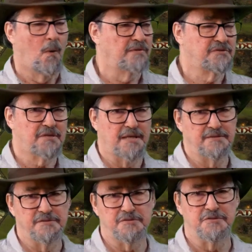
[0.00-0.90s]
One
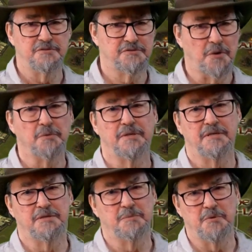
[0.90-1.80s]
sentence is
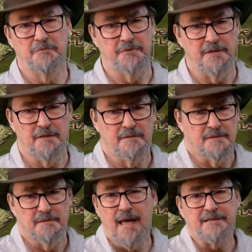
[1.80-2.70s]
only in the
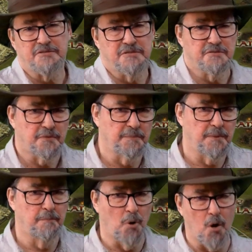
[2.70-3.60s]
movie, the next is
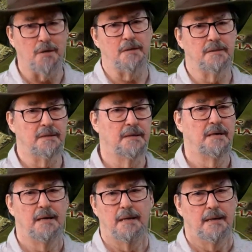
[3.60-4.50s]
from the book,
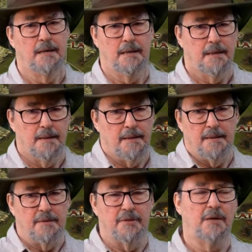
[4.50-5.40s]

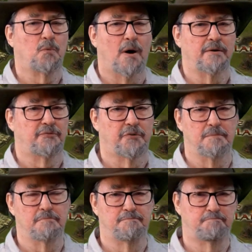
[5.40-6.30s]
then one
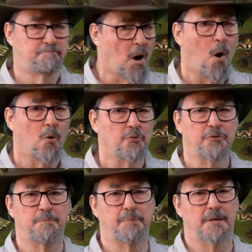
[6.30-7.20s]
from
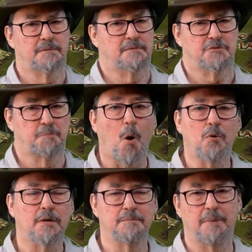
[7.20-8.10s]
both, but
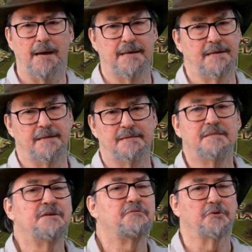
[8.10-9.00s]
spoken by a
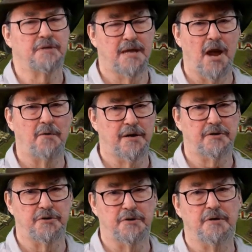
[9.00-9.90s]
different
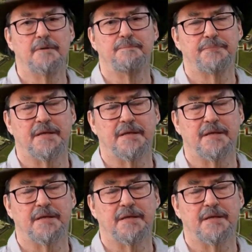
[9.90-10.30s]
character